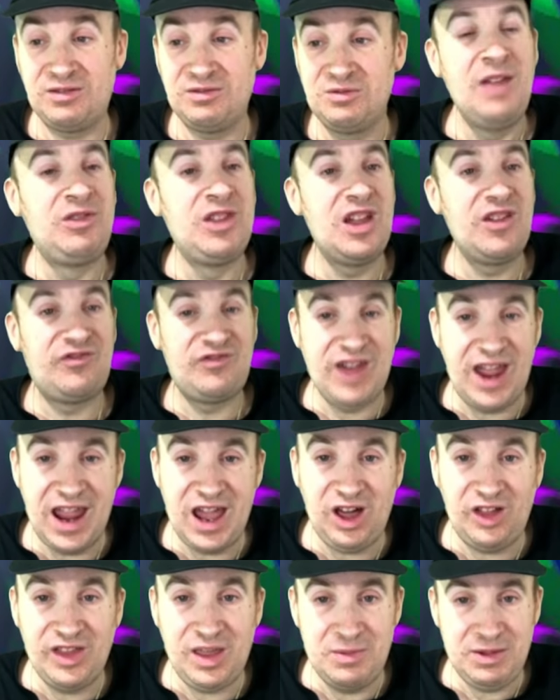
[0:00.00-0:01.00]
If they
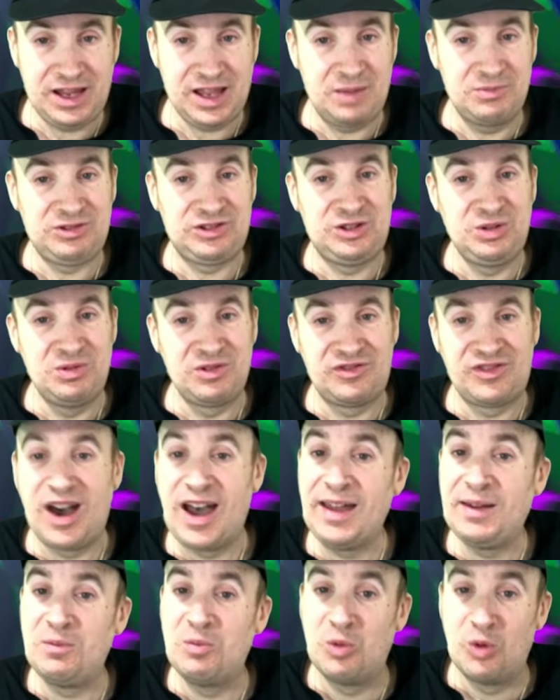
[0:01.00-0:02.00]
fail, they become
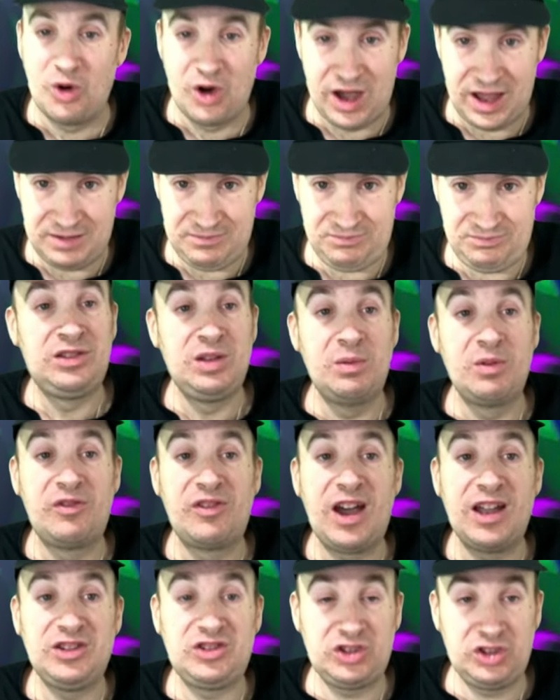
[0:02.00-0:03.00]
Stupefied 1, and
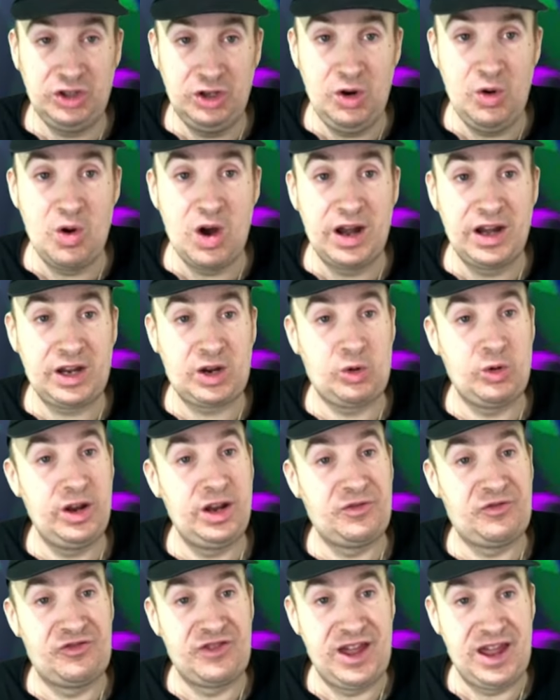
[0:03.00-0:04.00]
Stupefied 2 on a
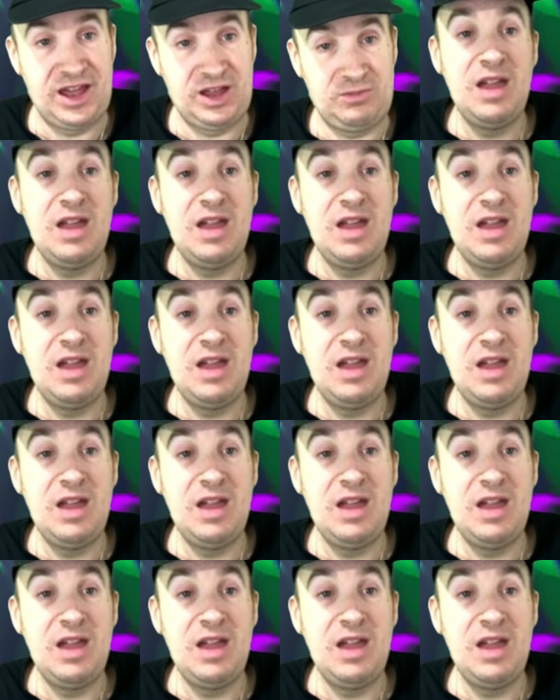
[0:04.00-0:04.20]
crit fail.